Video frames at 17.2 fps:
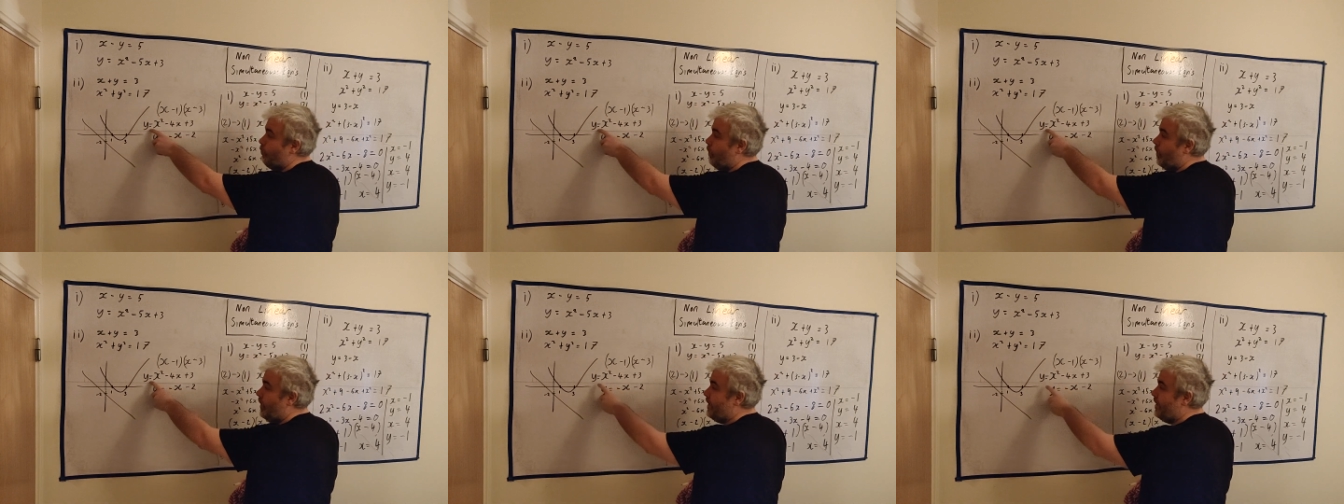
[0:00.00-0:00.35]

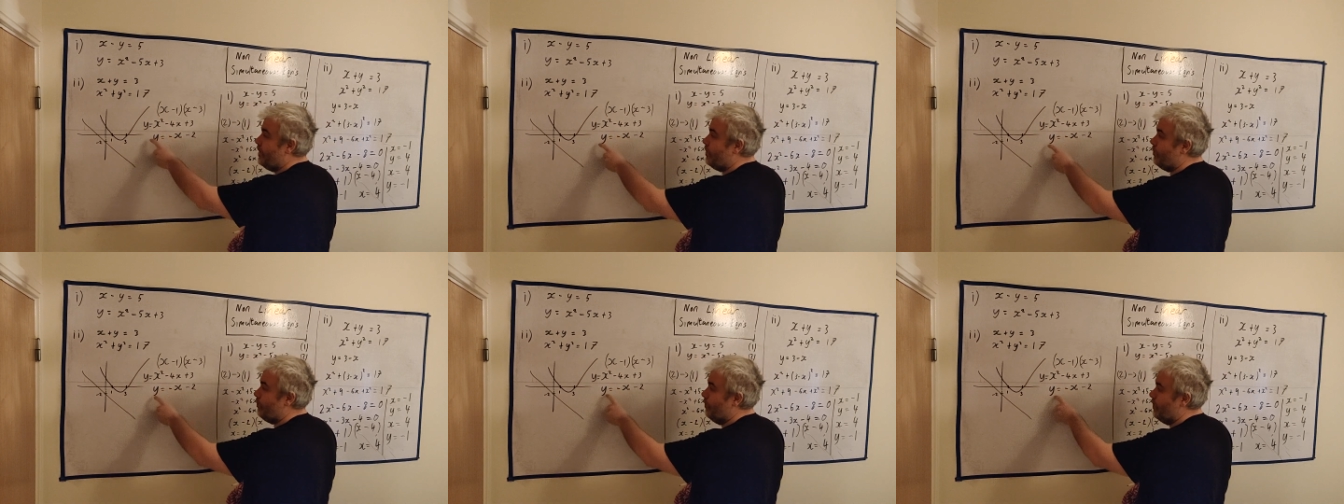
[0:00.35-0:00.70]
y
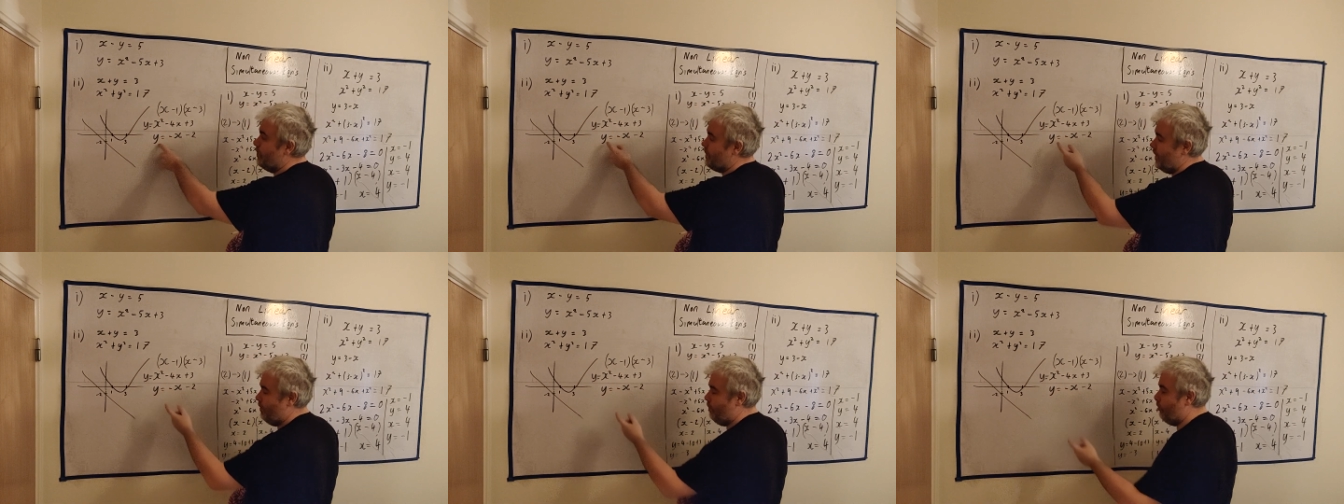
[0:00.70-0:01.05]

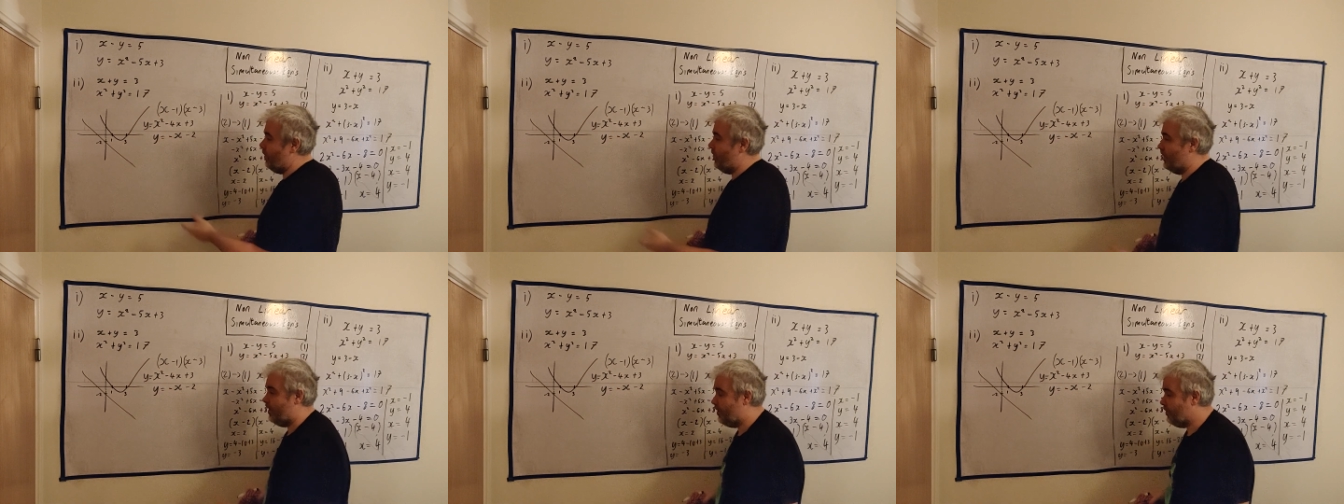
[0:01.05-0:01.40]
equals and
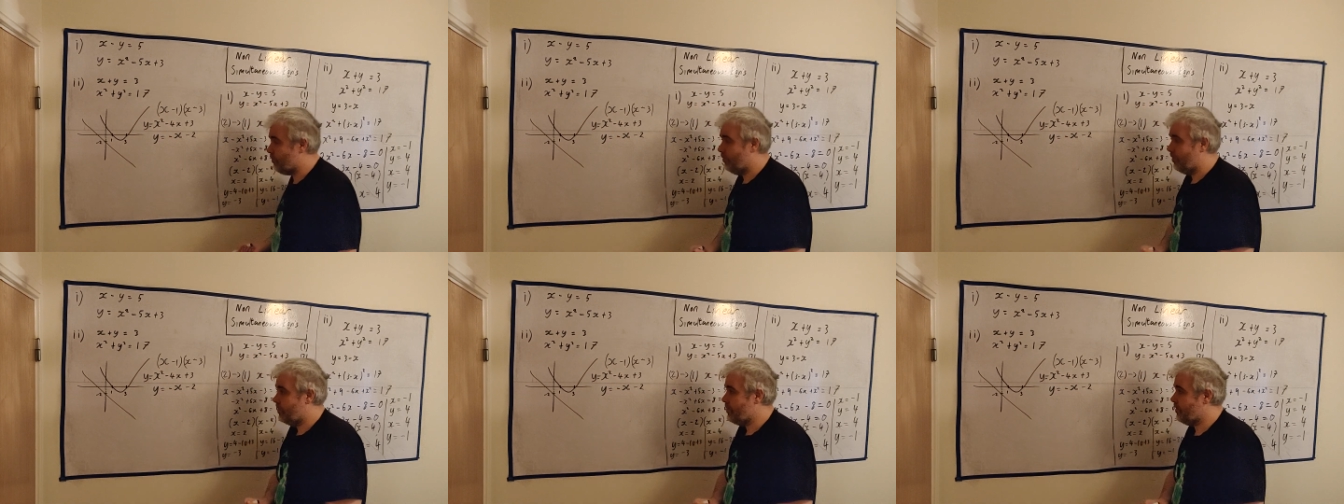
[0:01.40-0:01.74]
y
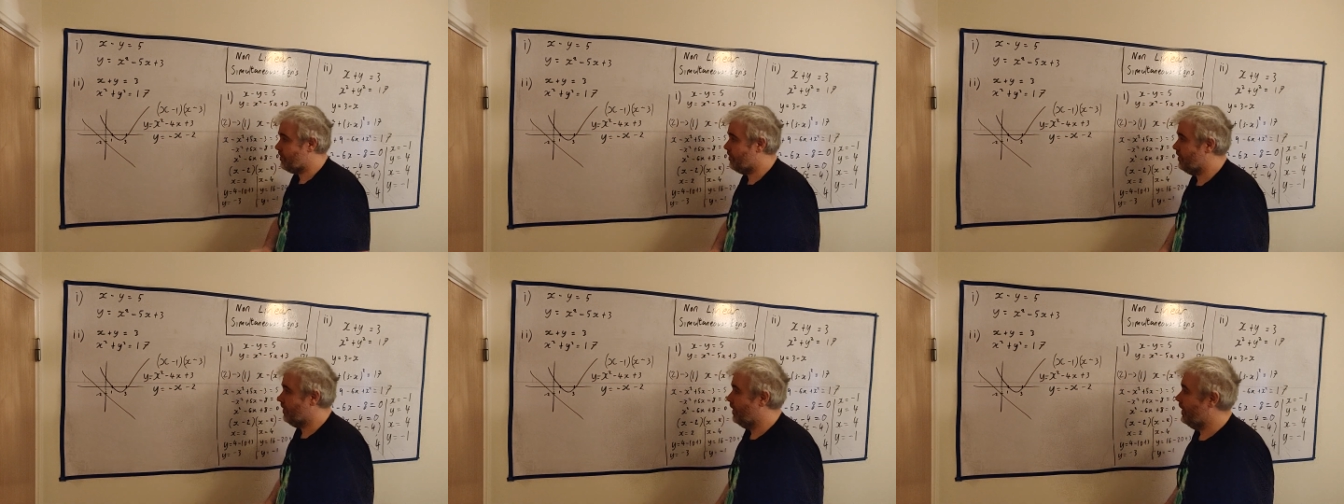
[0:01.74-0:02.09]
equals.